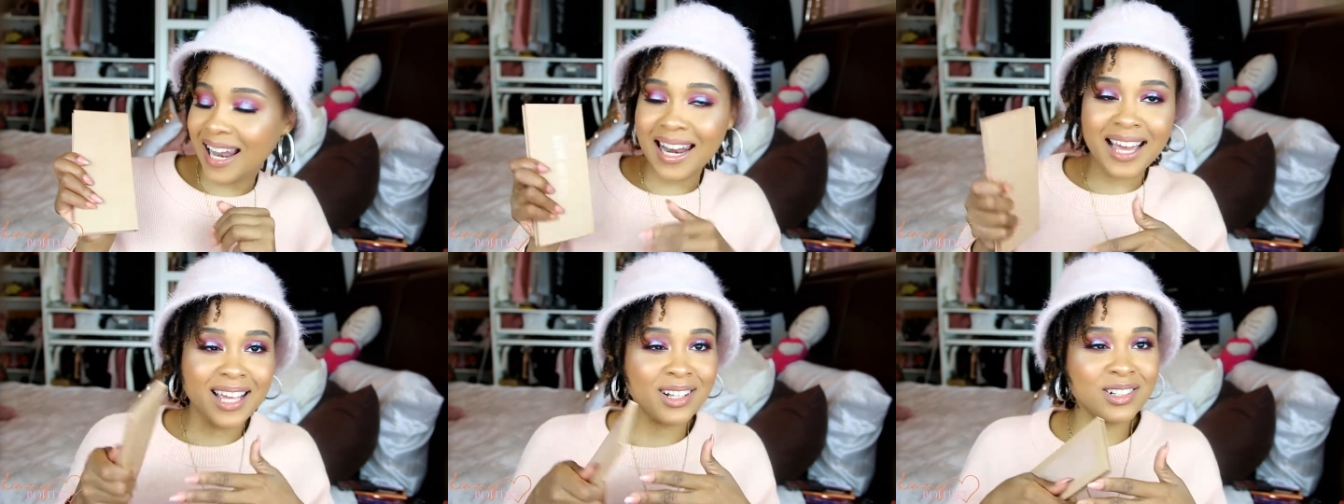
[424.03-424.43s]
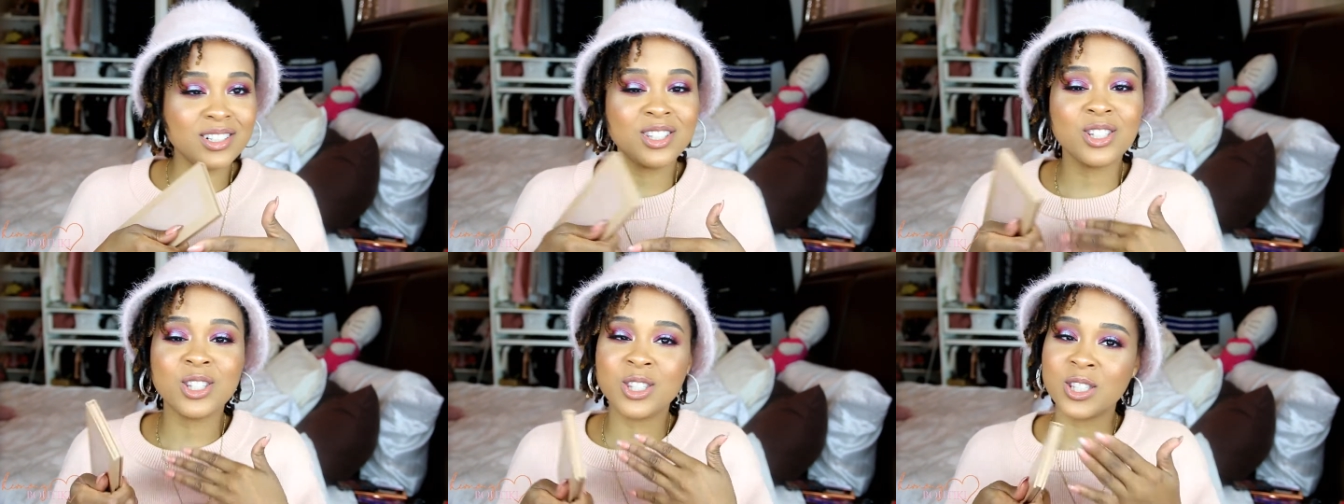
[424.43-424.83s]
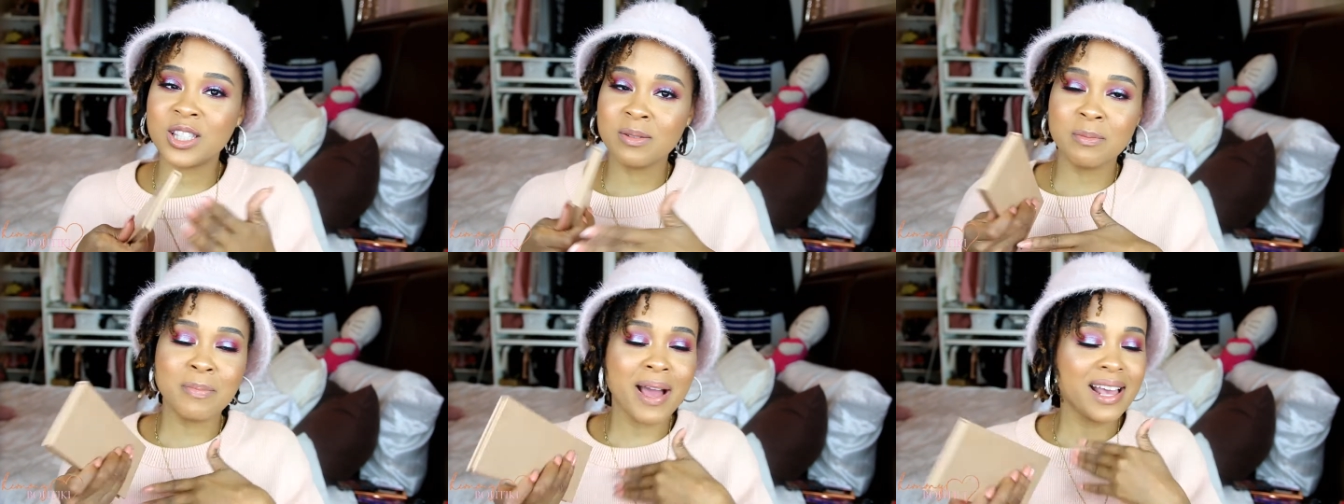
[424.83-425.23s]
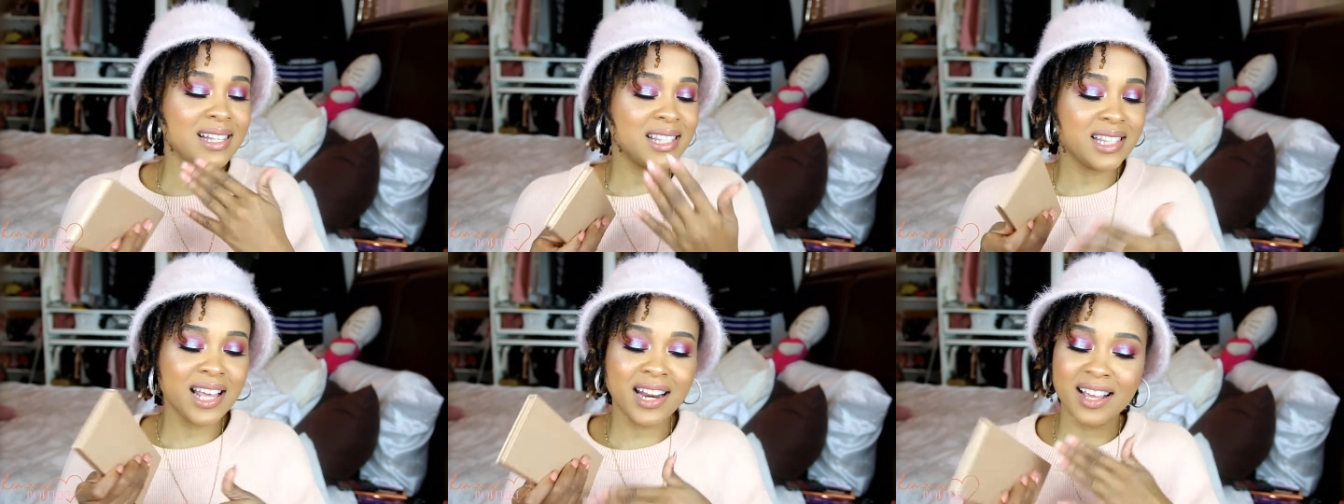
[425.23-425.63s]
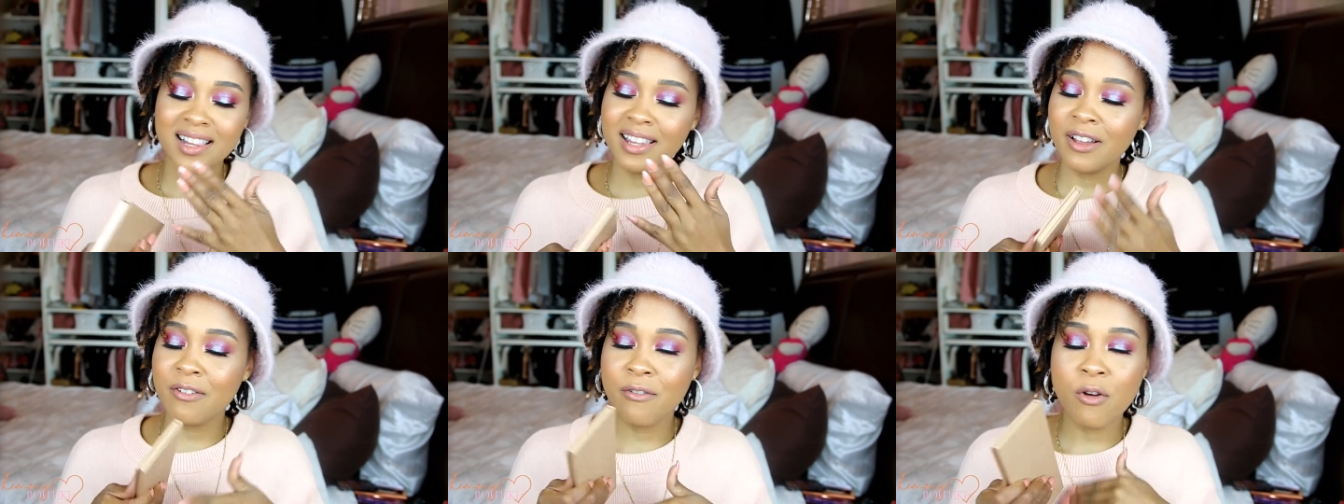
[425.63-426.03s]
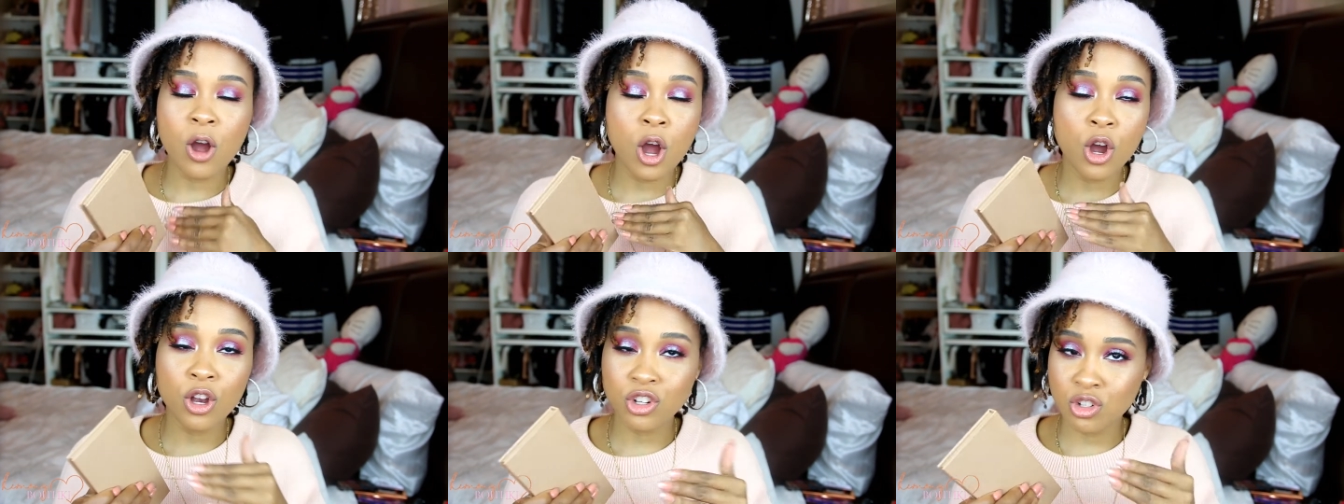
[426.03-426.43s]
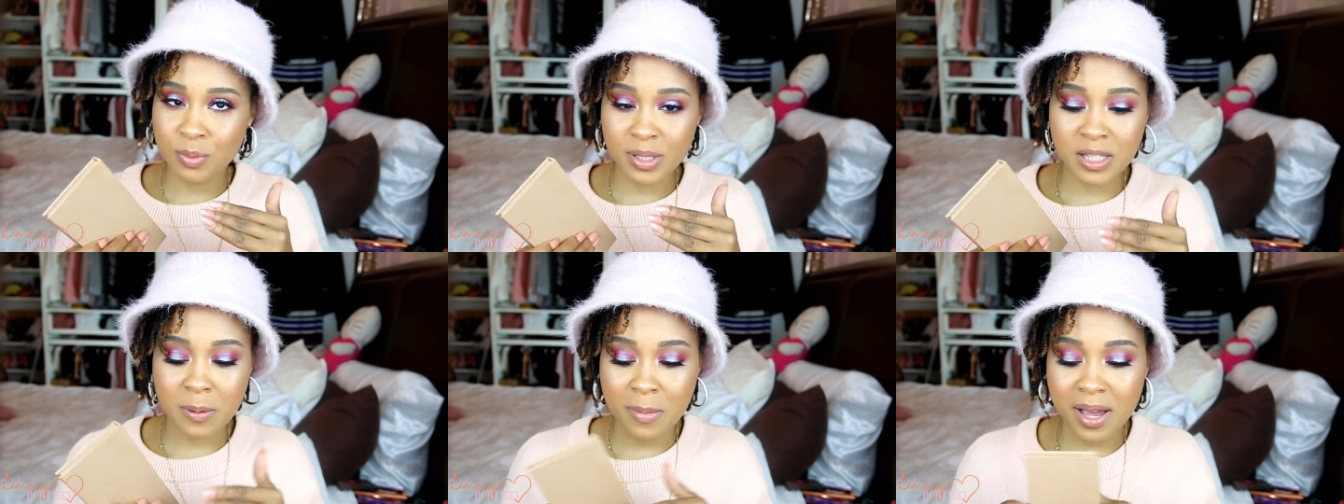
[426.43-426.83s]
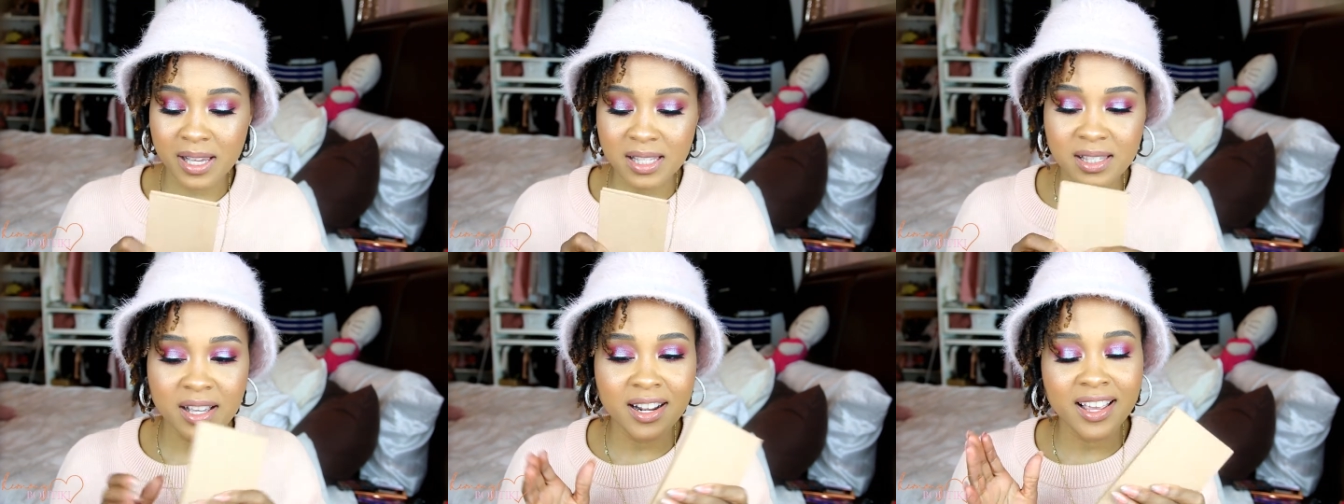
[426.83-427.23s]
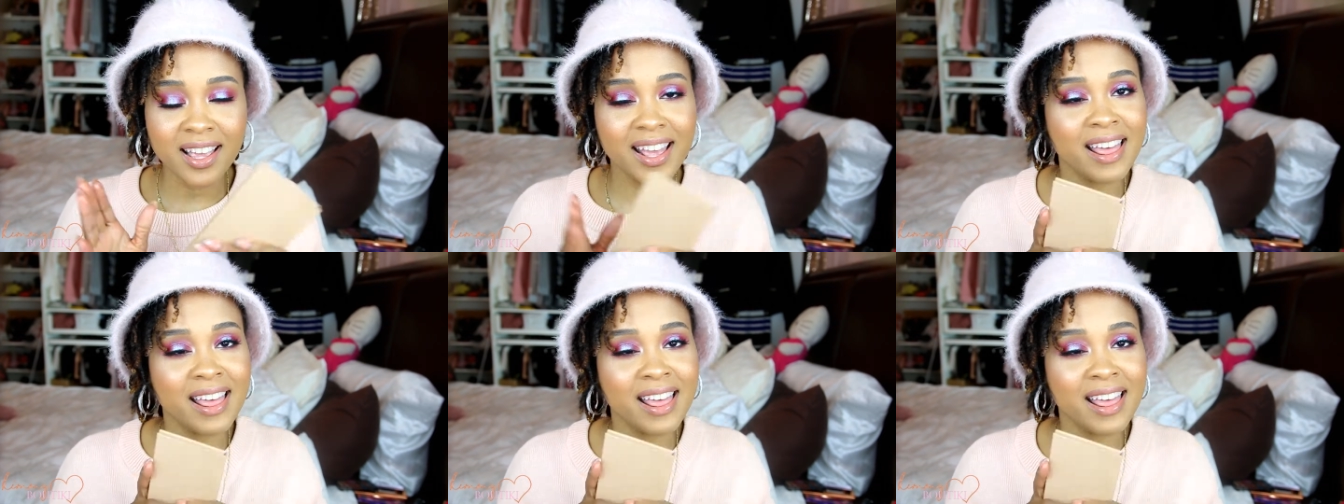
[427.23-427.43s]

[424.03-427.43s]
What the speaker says: Like, this is my aesthetic, like 100% my aesthetic,